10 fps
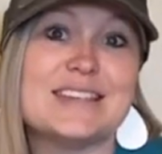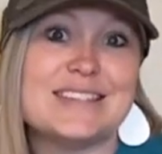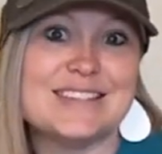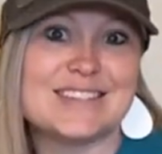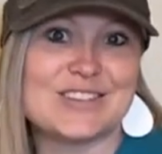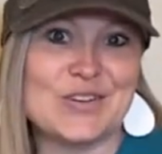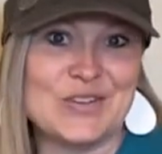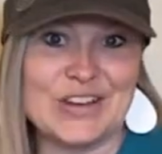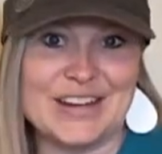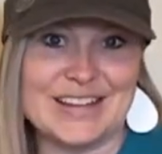isn't so
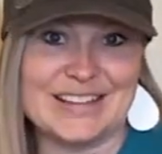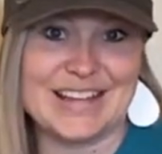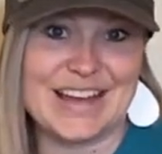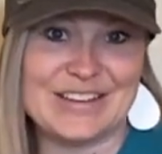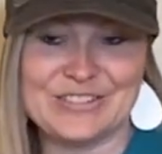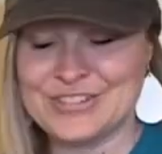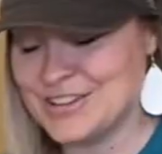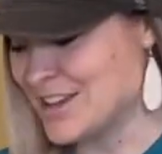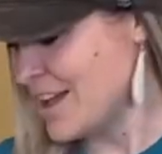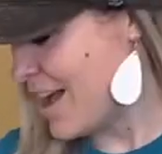good in life.
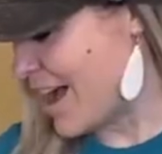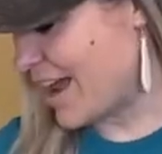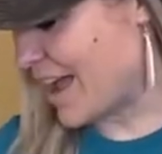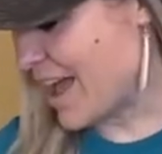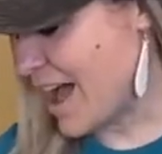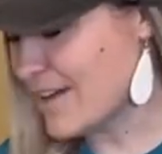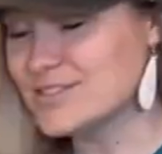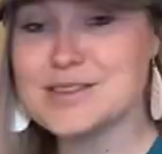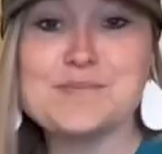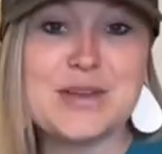I have
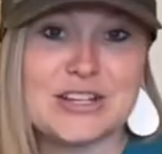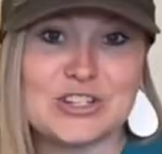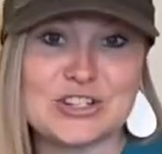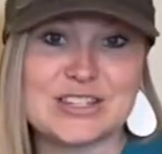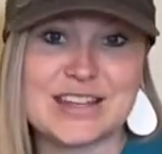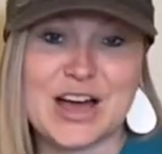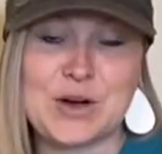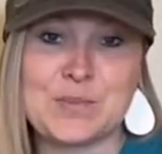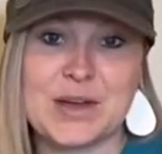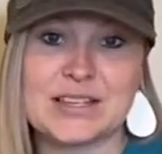some pictures to
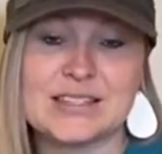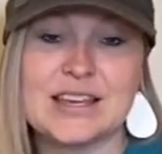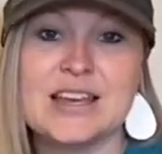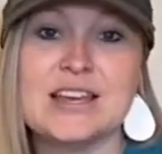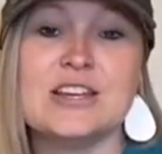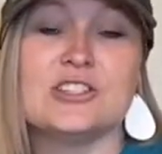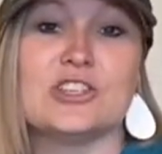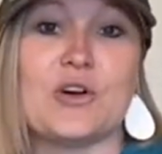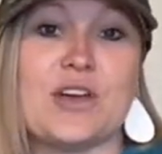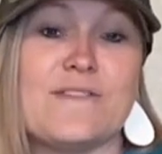help us.
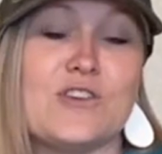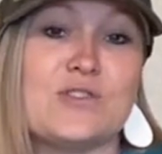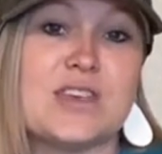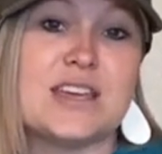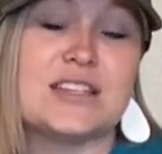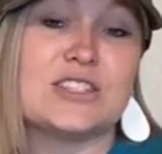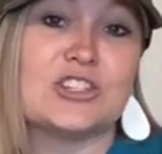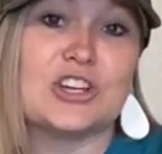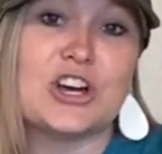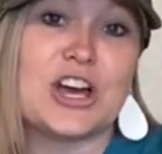So if you think it's
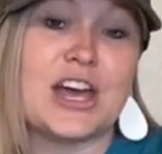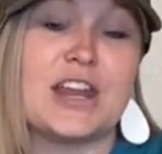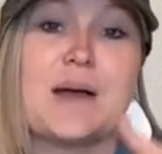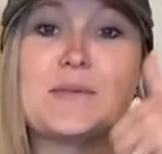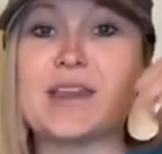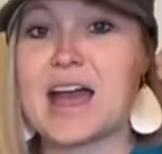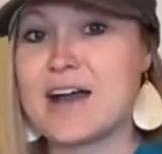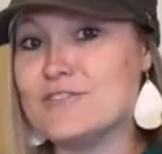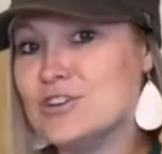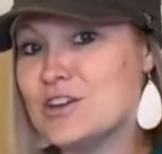good, I'm gonna
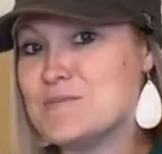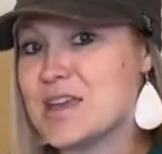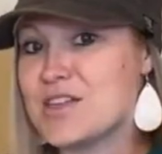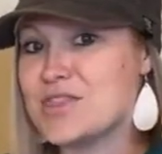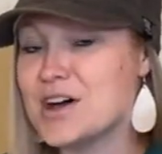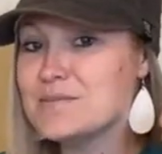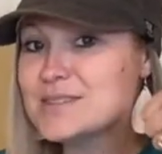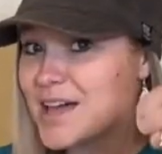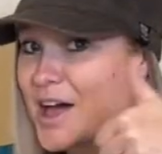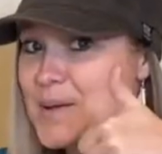have you give me a
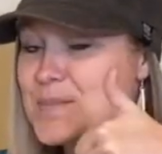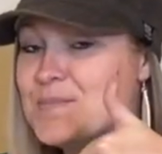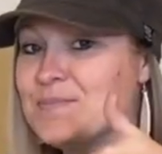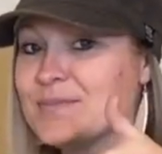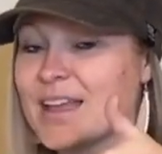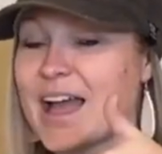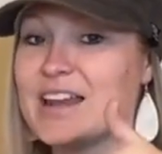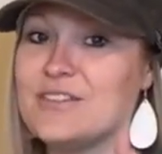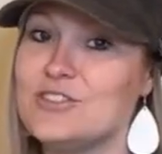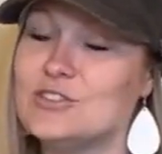thumbs up.
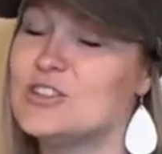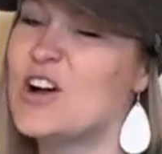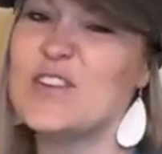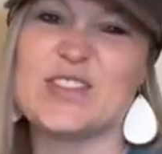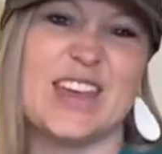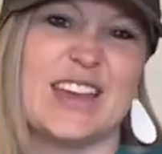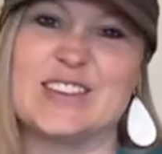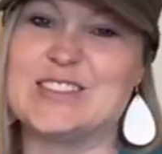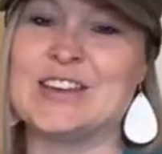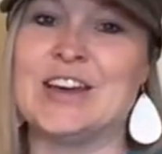And if you don't think
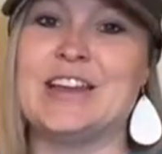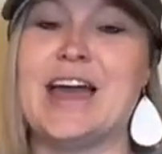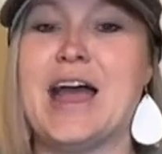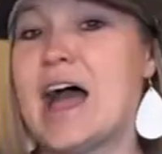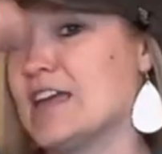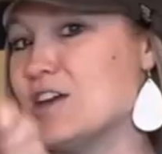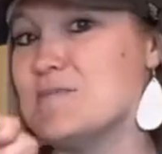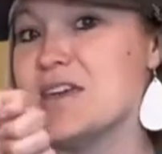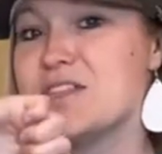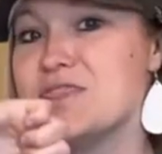it's good, give
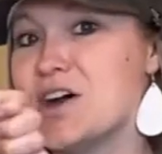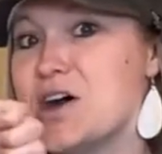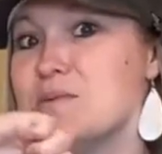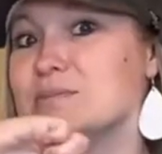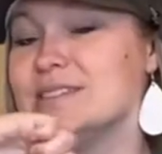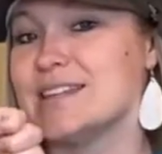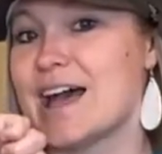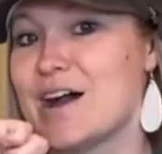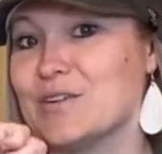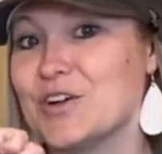me a thumbs
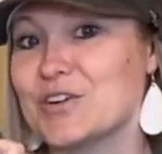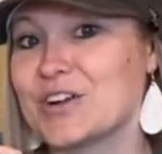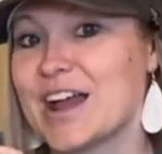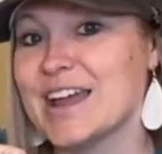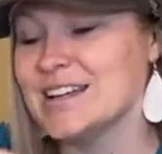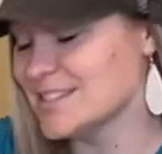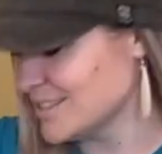down, all right?